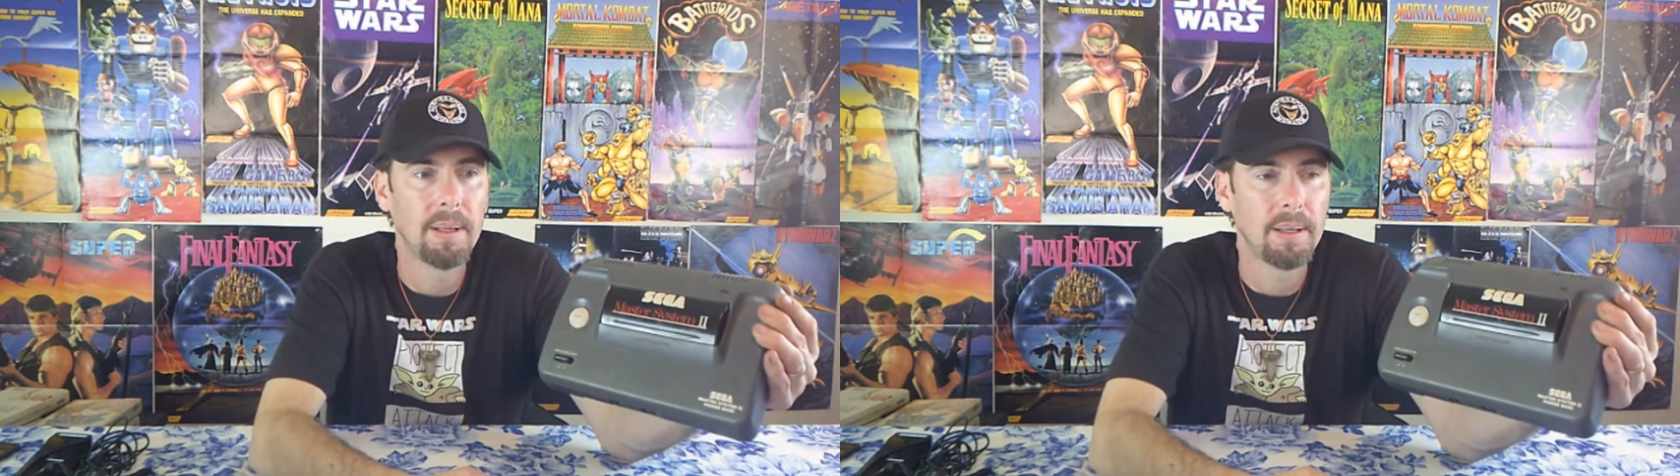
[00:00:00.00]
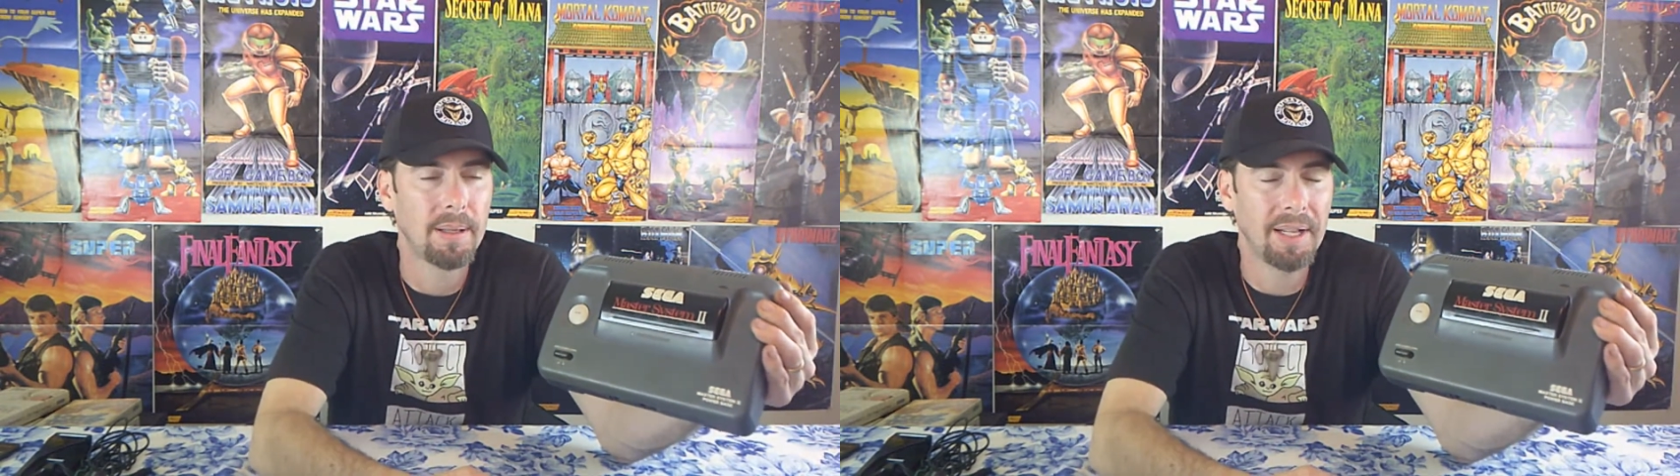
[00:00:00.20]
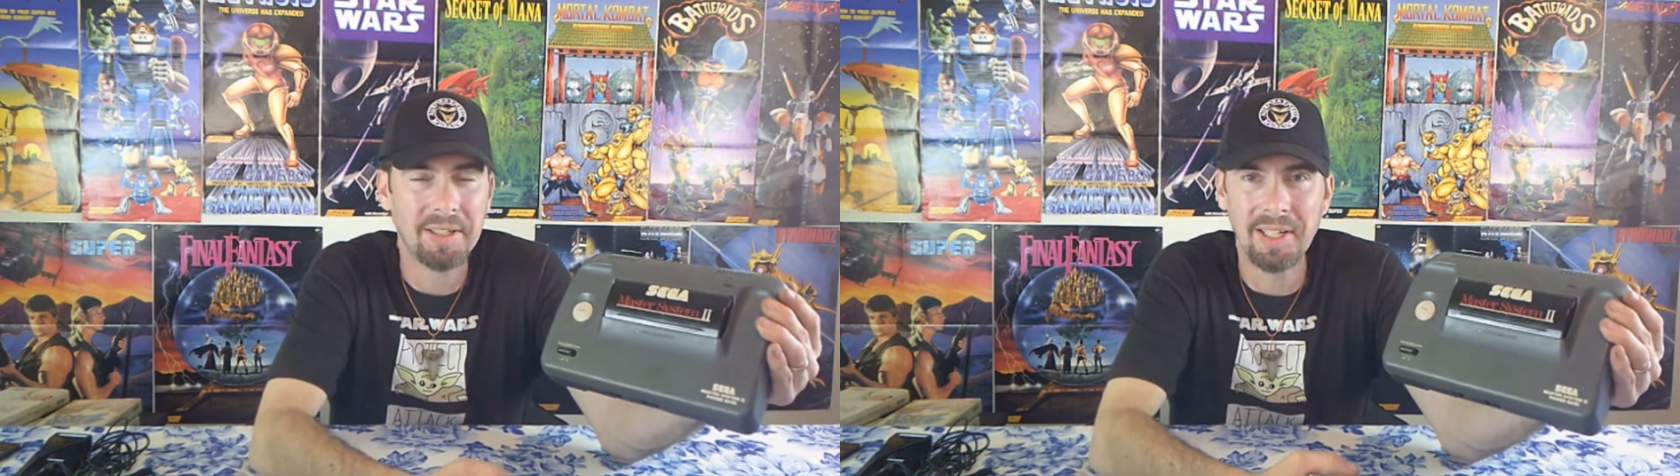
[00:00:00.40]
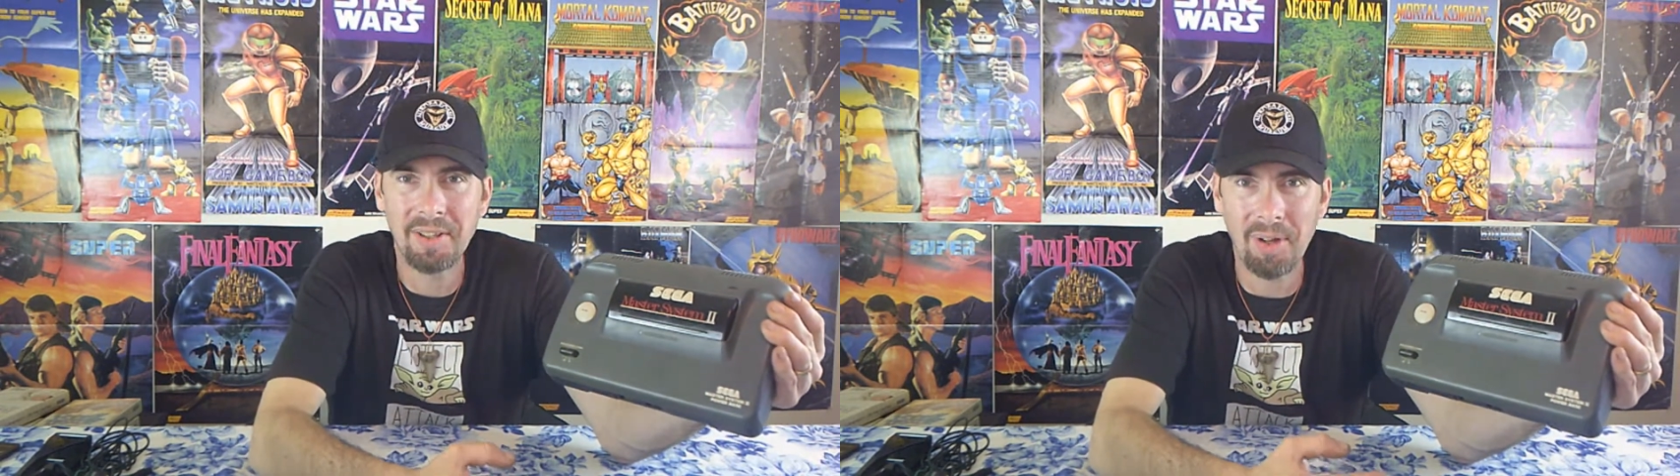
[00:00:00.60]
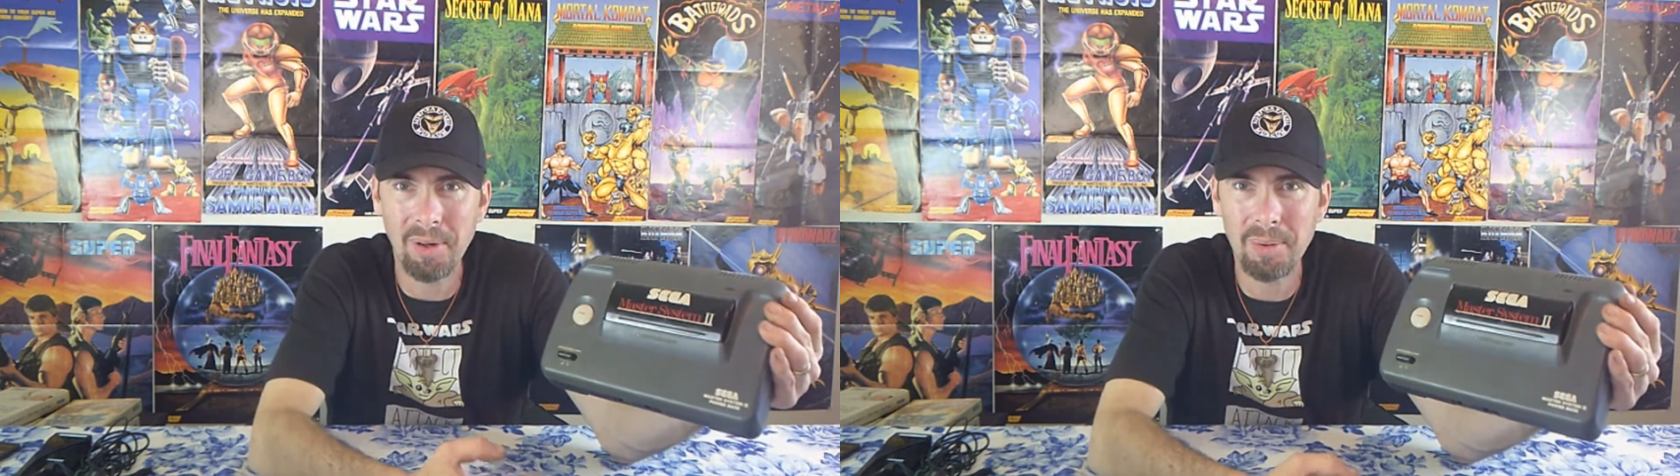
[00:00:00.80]
Like I said,
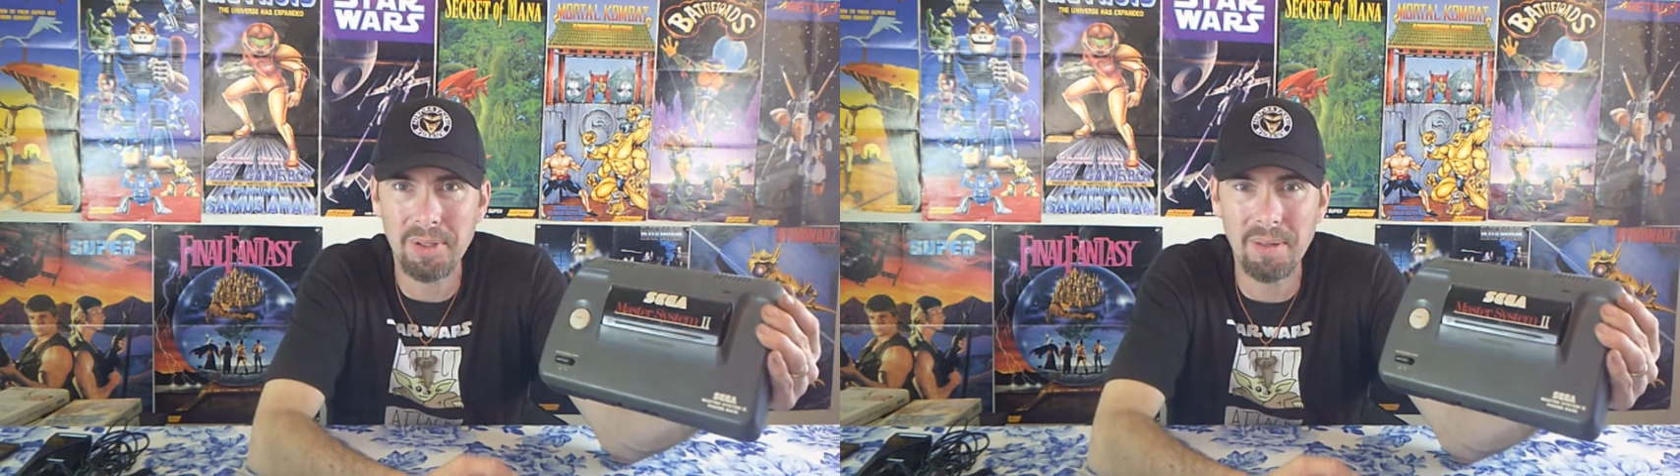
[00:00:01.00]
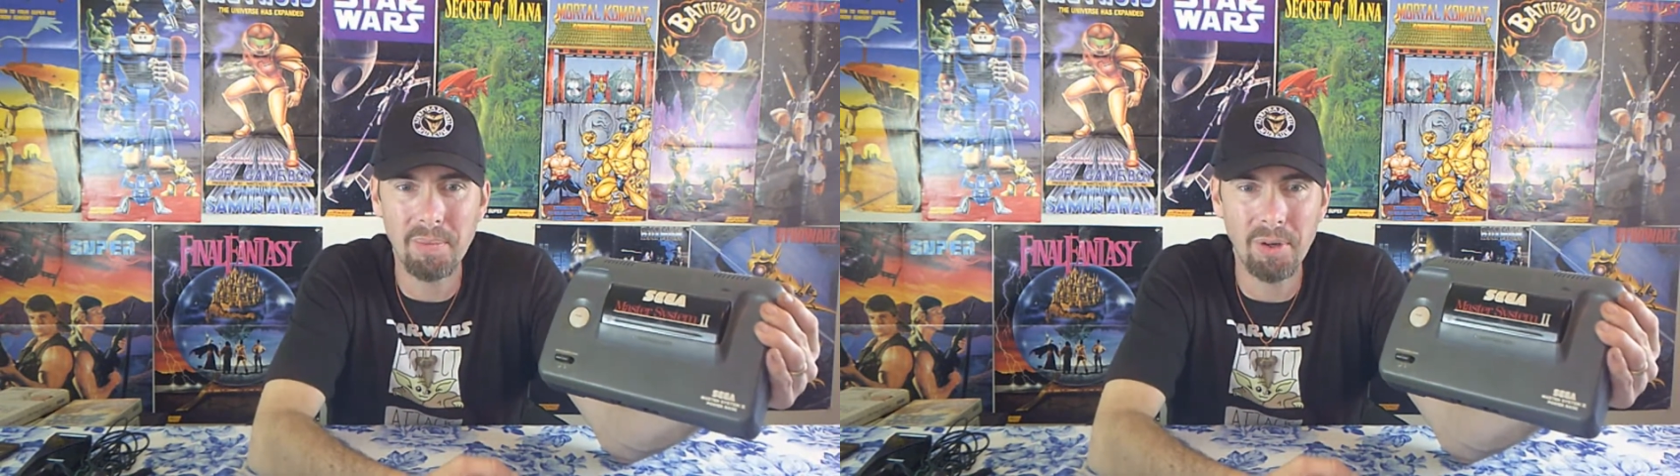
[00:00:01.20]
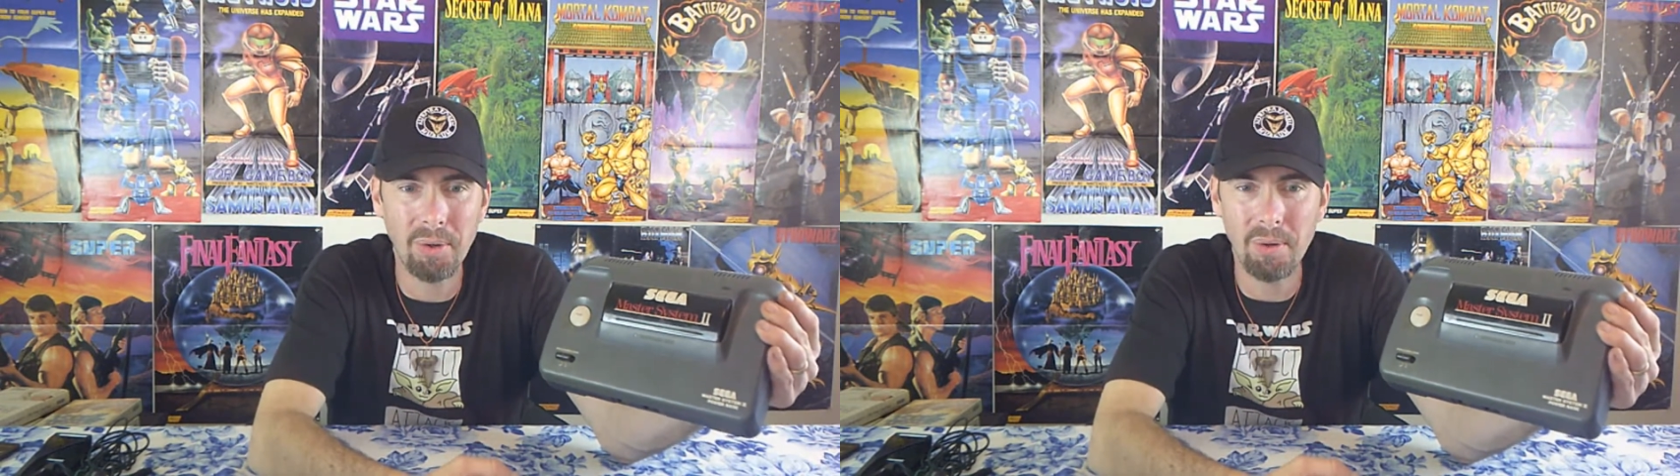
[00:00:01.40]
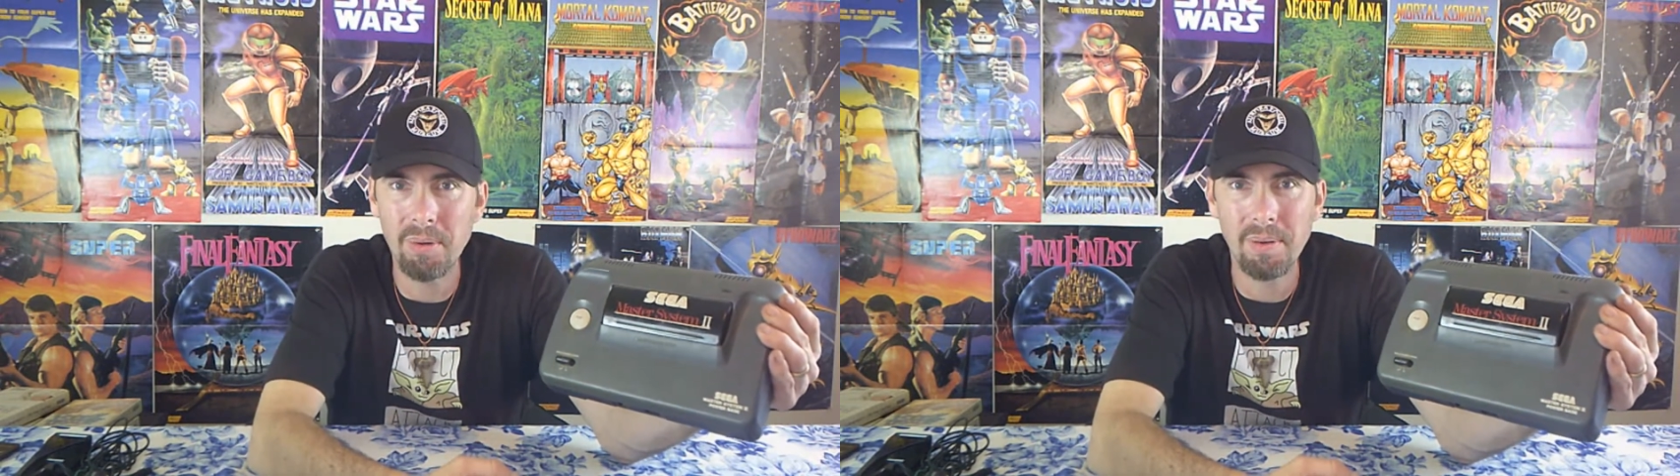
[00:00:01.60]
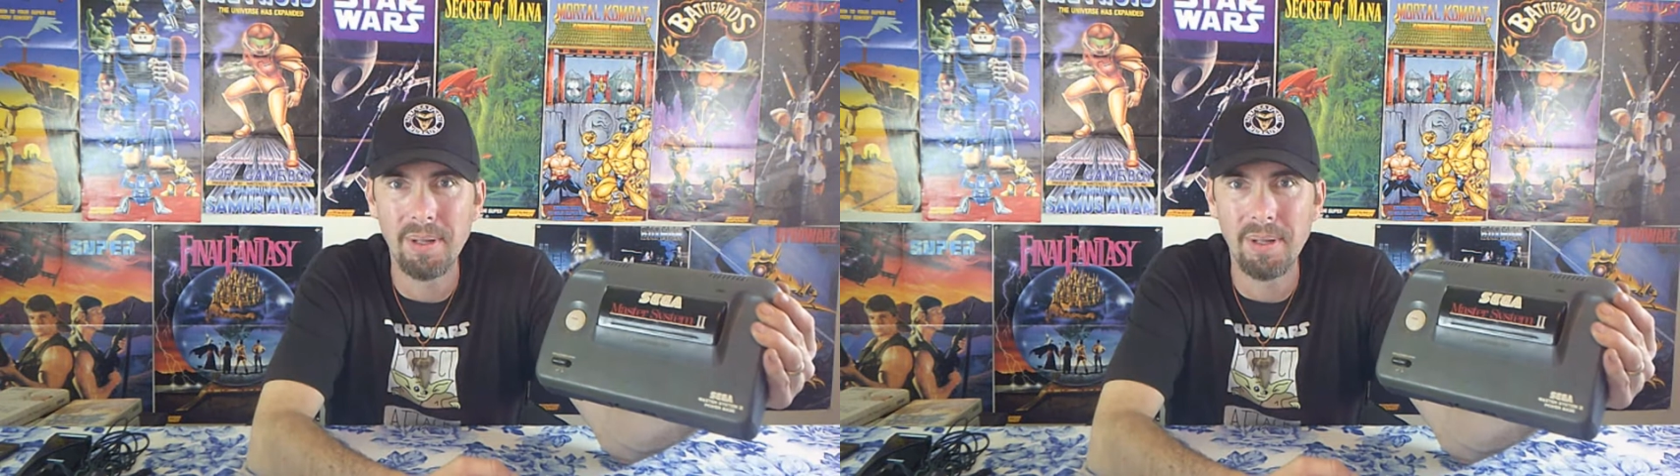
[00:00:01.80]
thought it was something new.